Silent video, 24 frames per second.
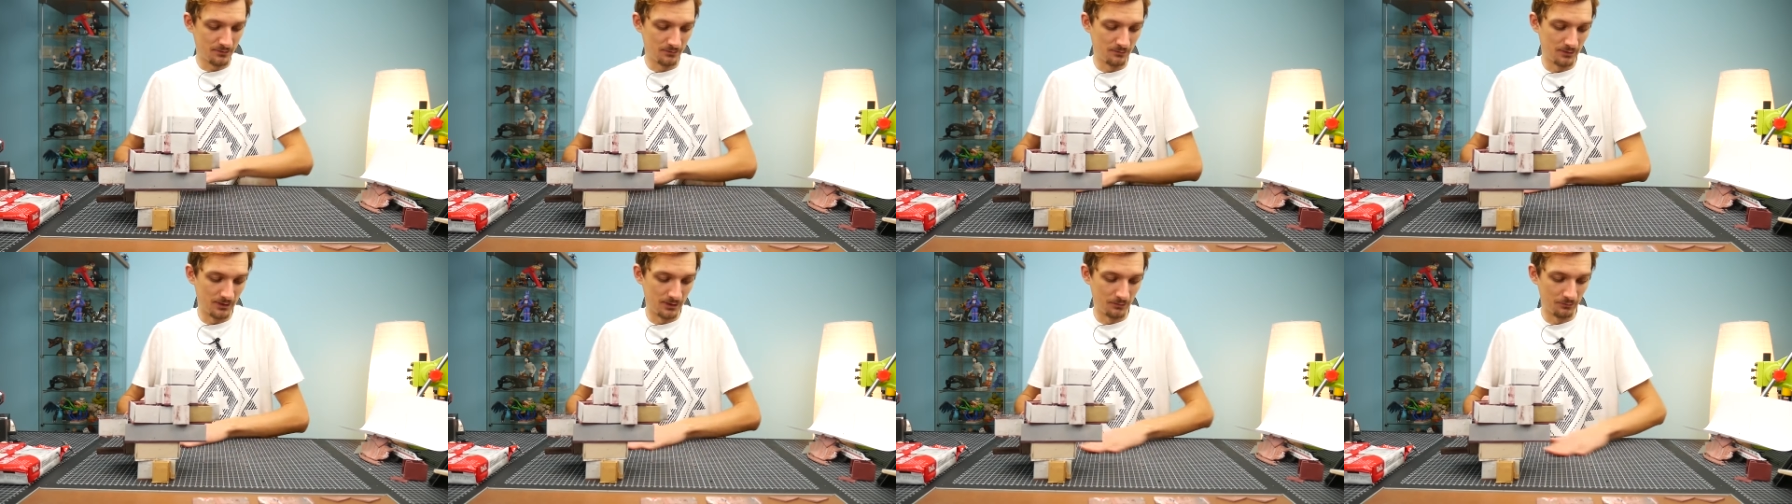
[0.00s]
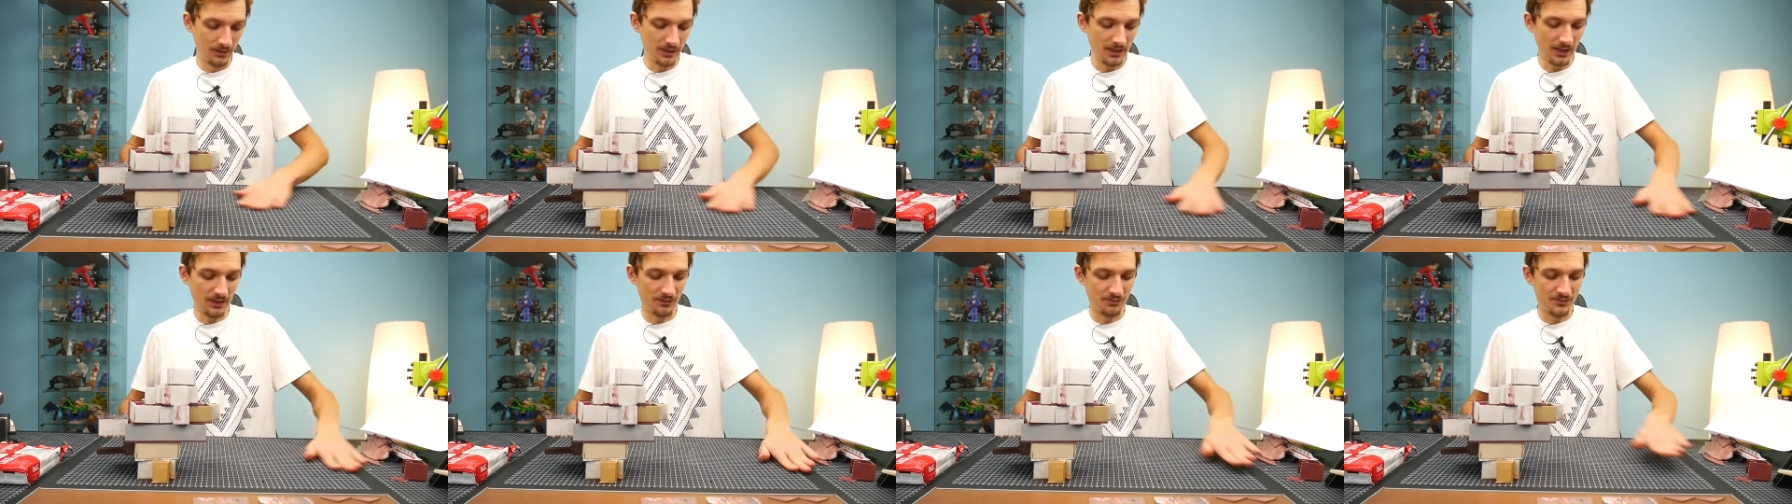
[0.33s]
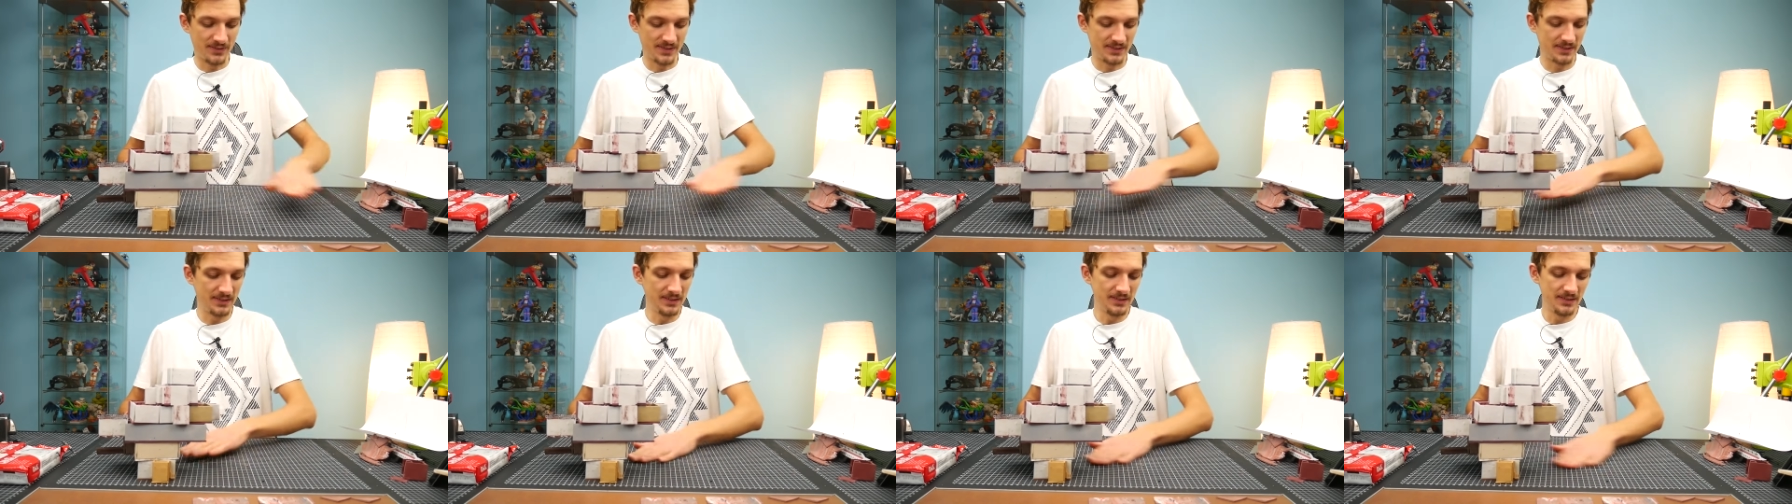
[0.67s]
when we have
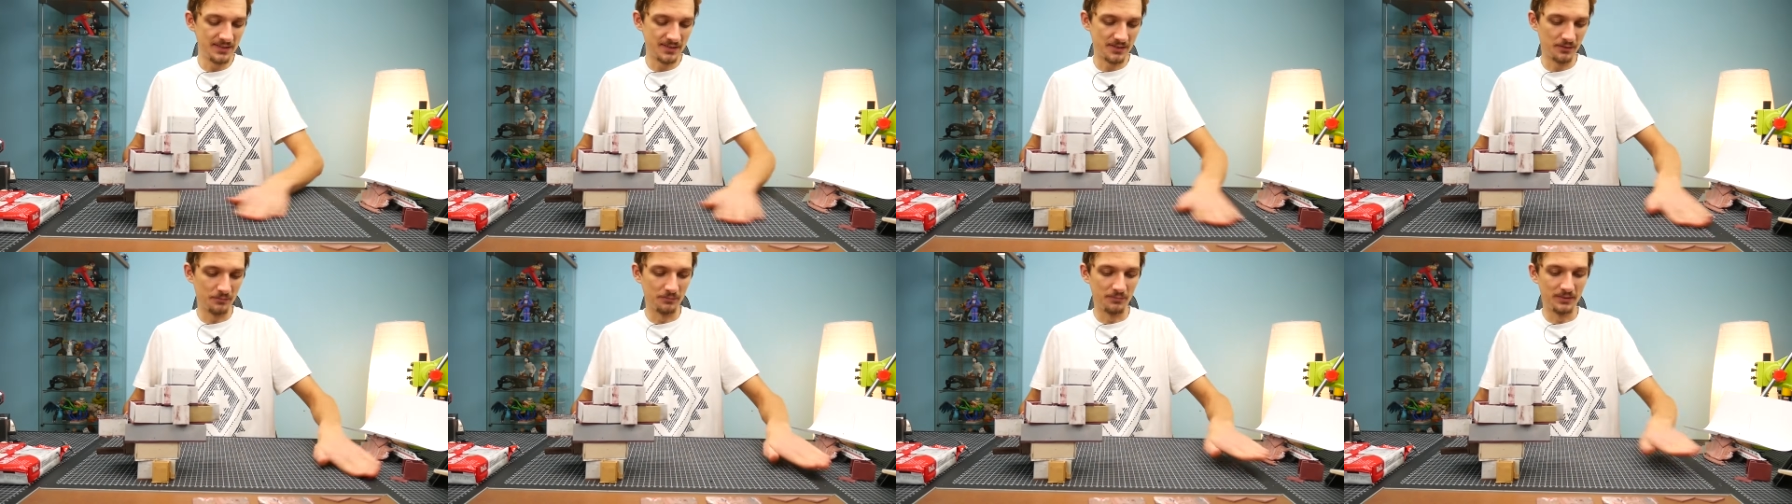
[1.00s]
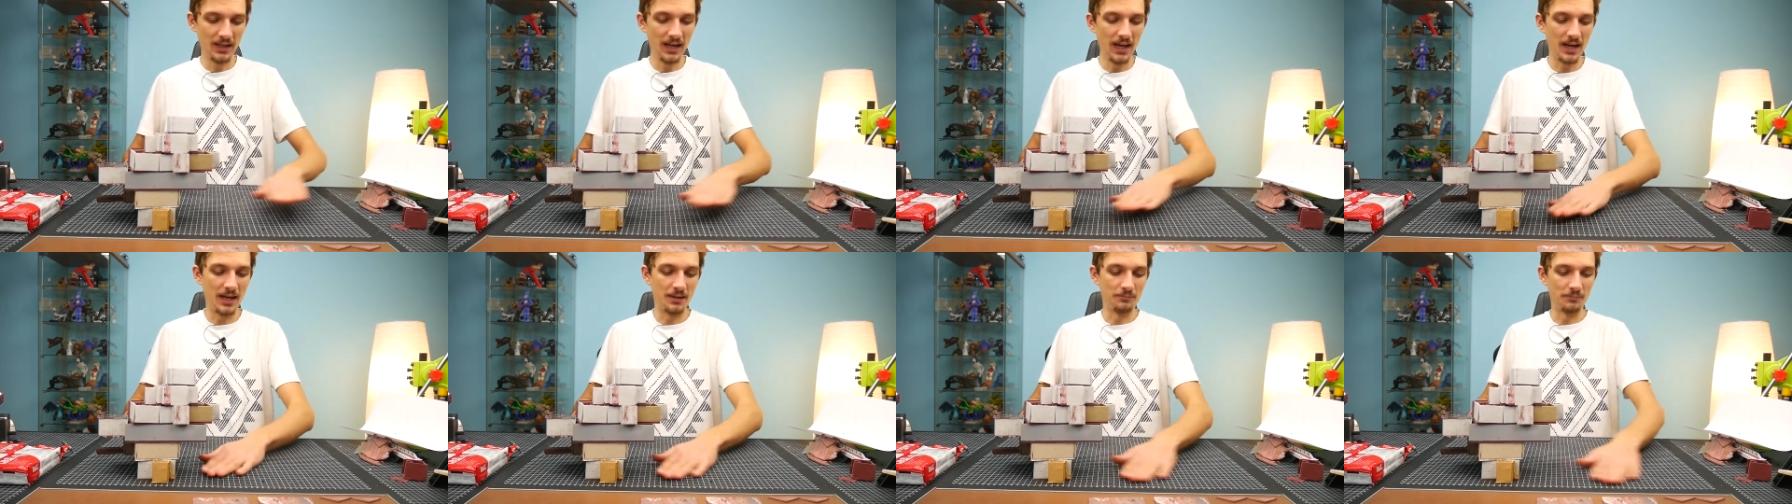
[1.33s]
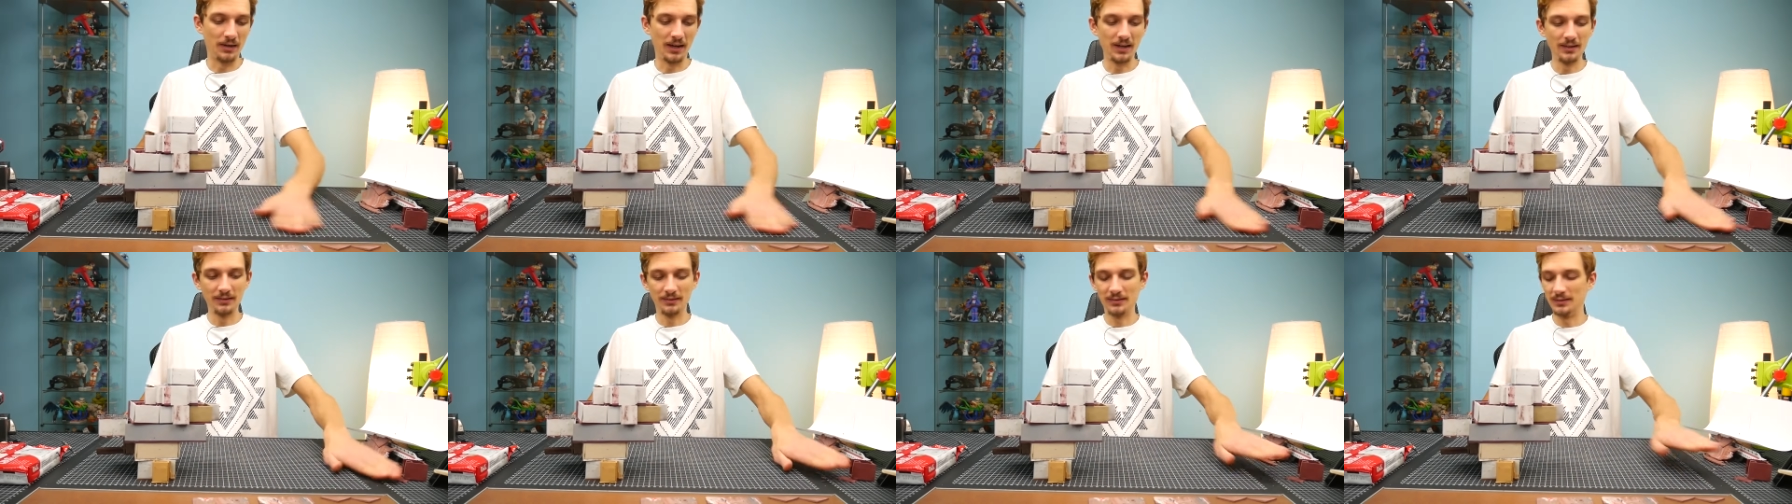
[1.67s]
still some time
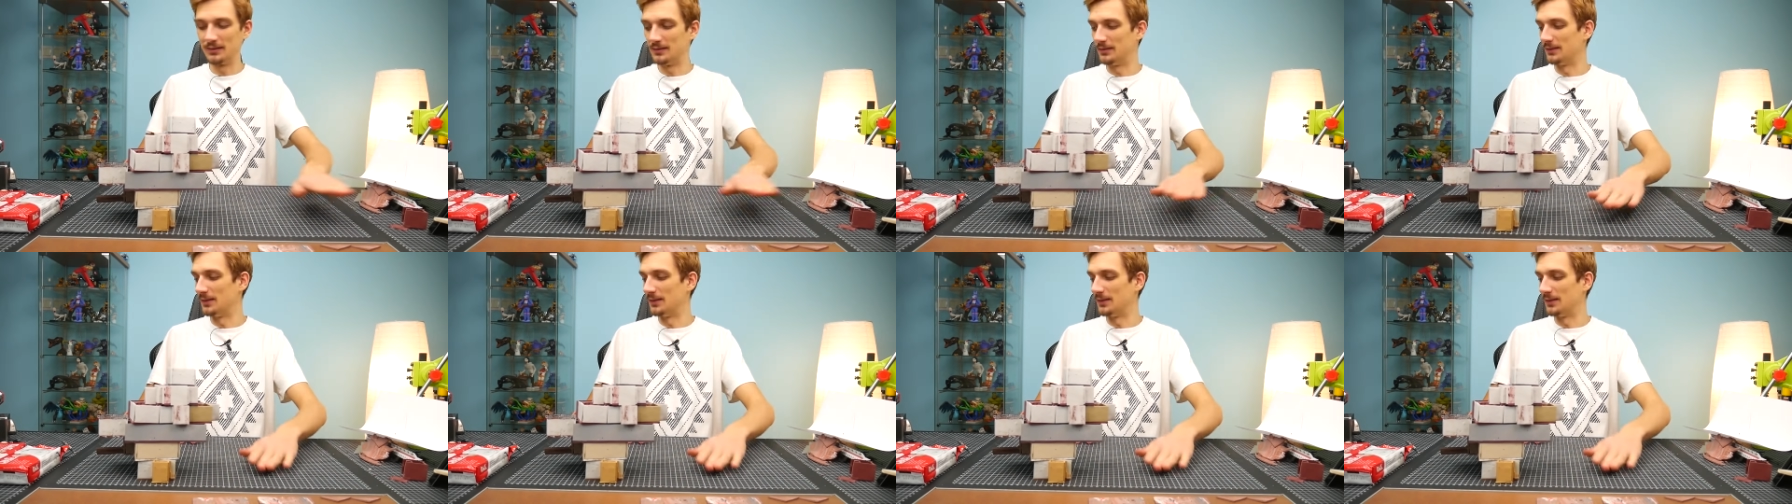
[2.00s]
until